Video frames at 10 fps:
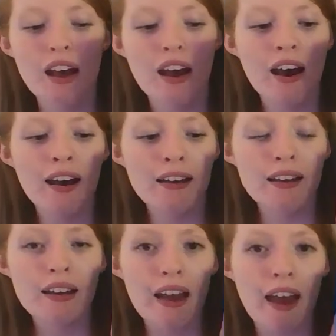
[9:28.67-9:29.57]

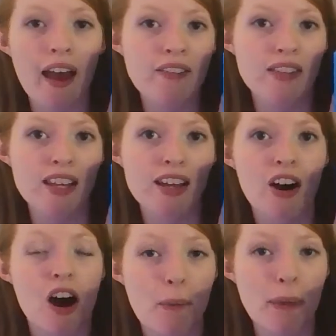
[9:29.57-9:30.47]
I have the
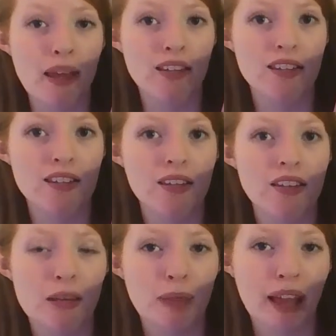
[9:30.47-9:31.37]
commons,
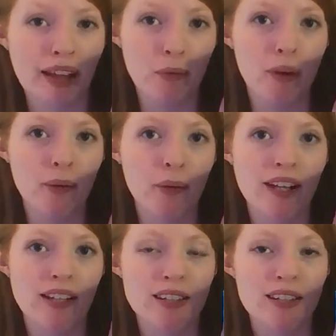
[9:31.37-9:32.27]
the black and white
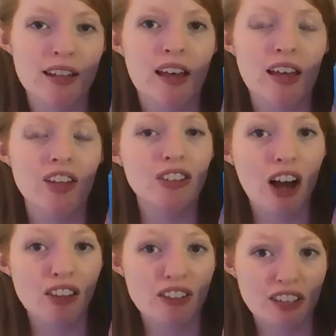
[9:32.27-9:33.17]
ones,
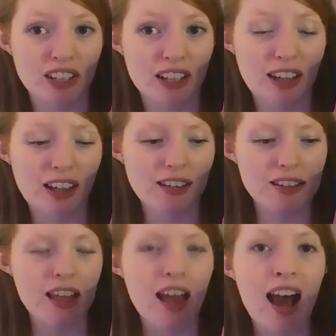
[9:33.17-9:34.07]
not the
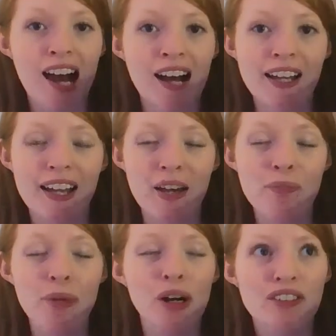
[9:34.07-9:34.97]
variants. I
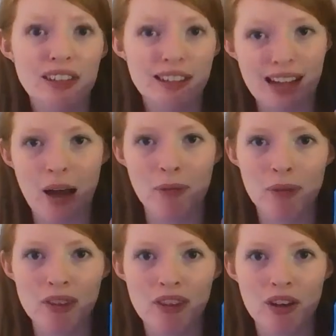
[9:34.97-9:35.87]
am perfectly
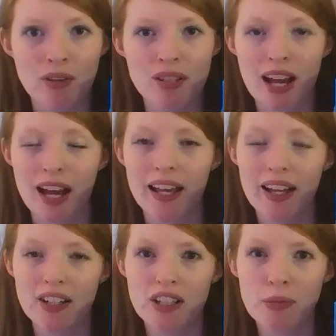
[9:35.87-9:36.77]
happy with those. I
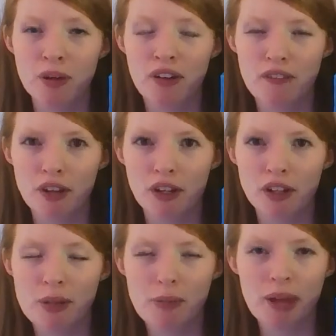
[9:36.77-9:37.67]
actually
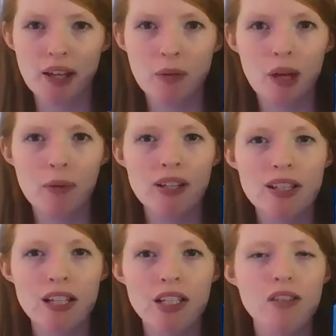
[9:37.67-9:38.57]
prefer the black and white
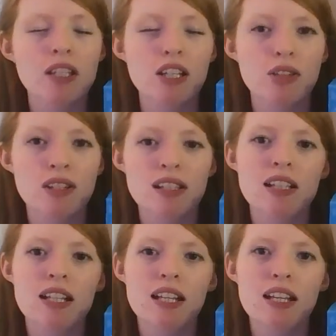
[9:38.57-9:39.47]
ones. I don't think you can
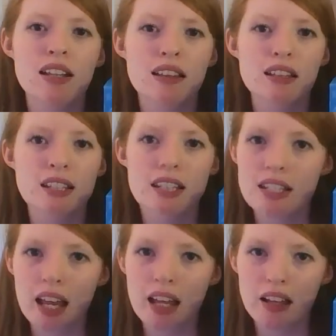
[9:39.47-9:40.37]
see the
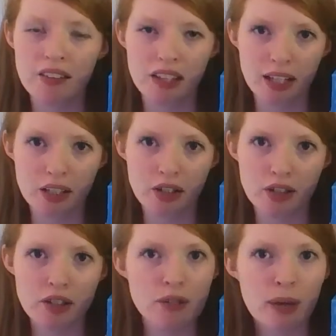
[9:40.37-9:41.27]
detail of the
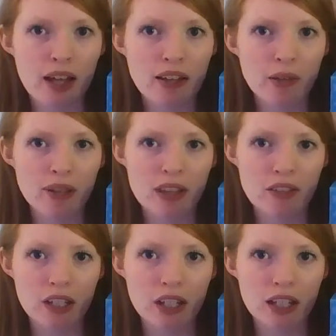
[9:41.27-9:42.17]
characters as well with the
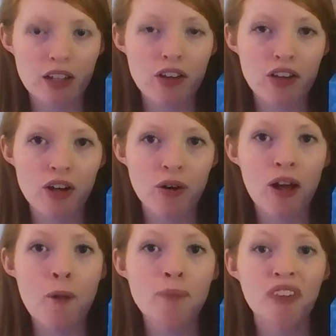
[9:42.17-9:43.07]
variant, although
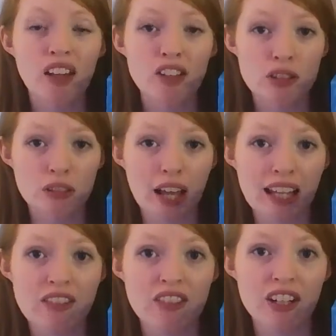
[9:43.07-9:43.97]
I do
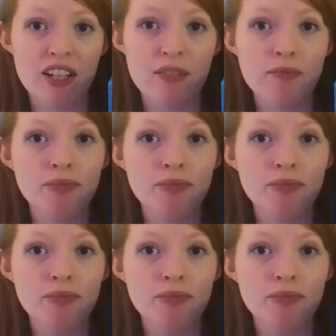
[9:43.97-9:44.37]
like the variant.